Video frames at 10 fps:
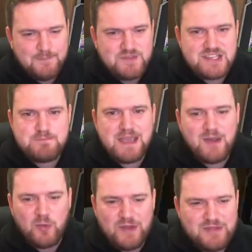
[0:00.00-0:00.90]
just
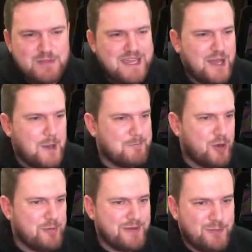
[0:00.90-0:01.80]
bear with me a
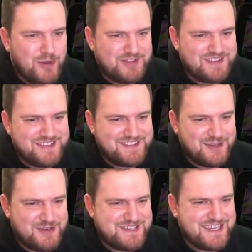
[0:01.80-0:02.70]
moment whilst these
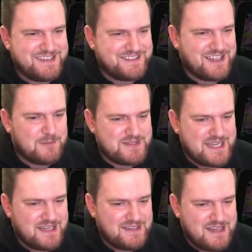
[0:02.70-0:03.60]
Giratinas come
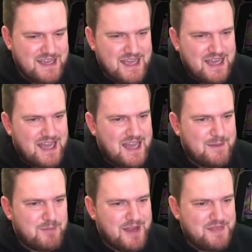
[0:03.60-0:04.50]
down.
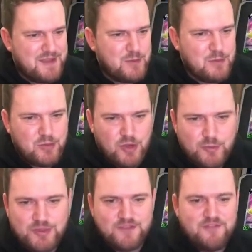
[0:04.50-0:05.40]
I think we will go
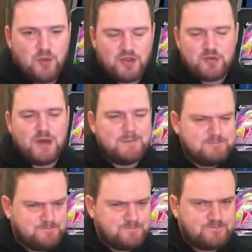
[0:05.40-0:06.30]
with the 4th one.
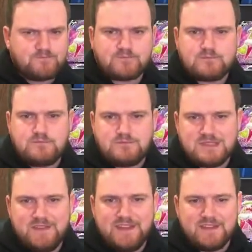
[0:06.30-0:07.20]

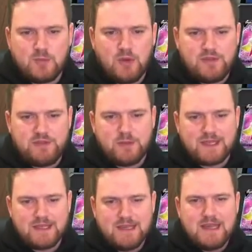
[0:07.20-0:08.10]
I think it's worth
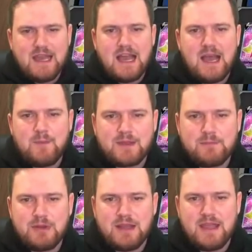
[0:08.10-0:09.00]
doing. We can
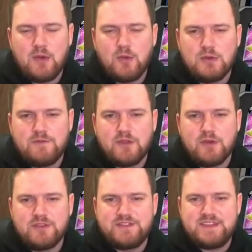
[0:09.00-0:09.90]
play all of
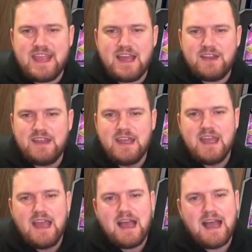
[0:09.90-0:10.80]
those down,
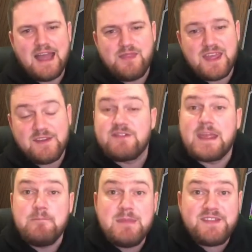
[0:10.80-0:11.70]
and then if
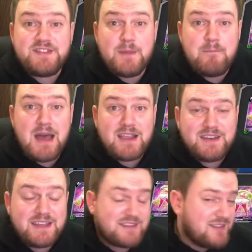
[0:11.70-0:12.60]
they miss the Muck
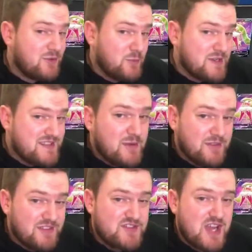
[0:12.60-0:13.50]
next turn, which there
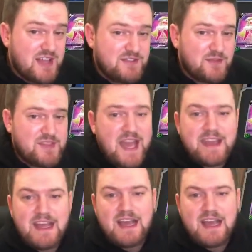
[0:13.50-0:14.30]
is a chance of that,